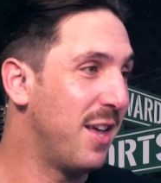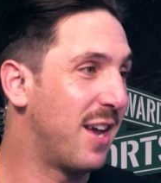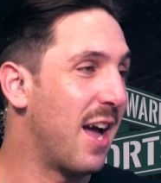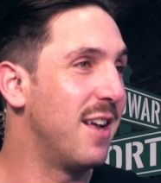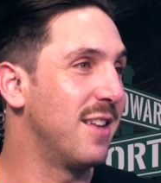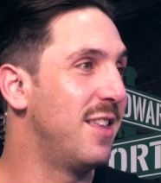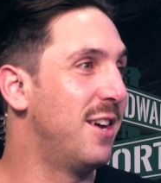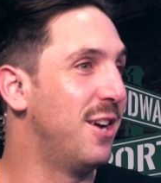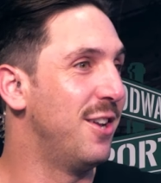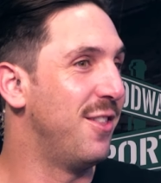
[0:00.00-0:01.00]

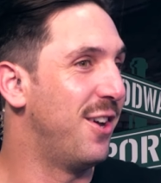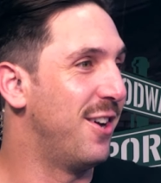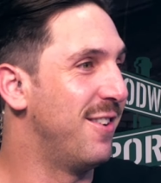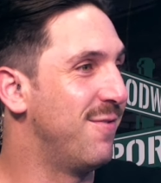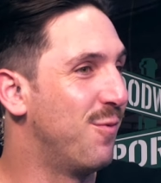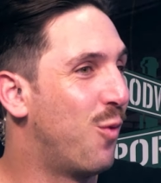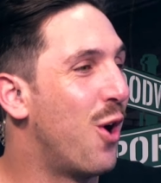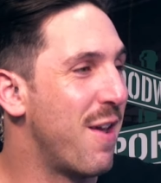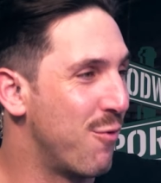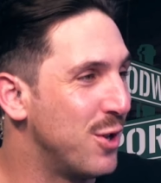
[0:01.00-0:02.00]
the
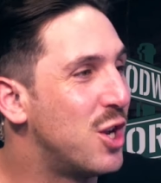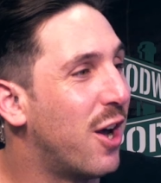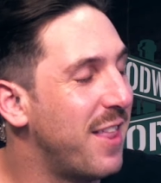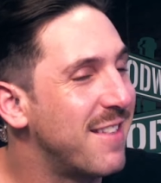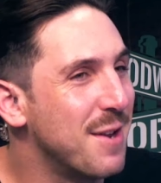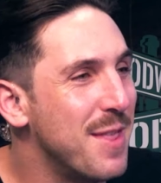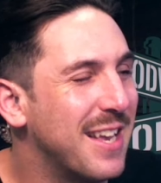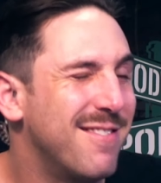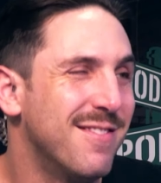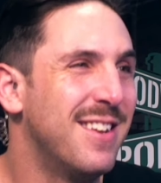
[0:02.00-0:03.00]
one everyone talks. That's going to be
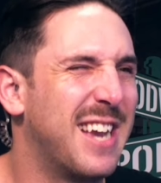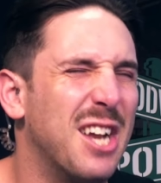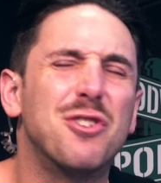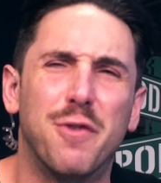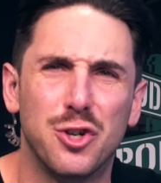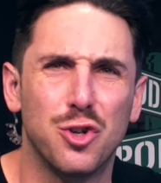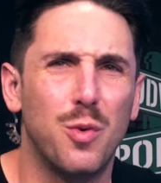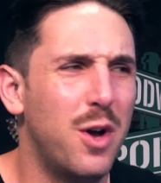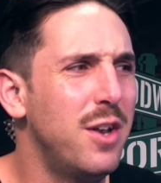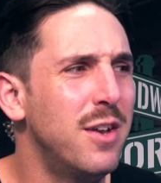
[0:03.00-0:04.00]
the controversial one.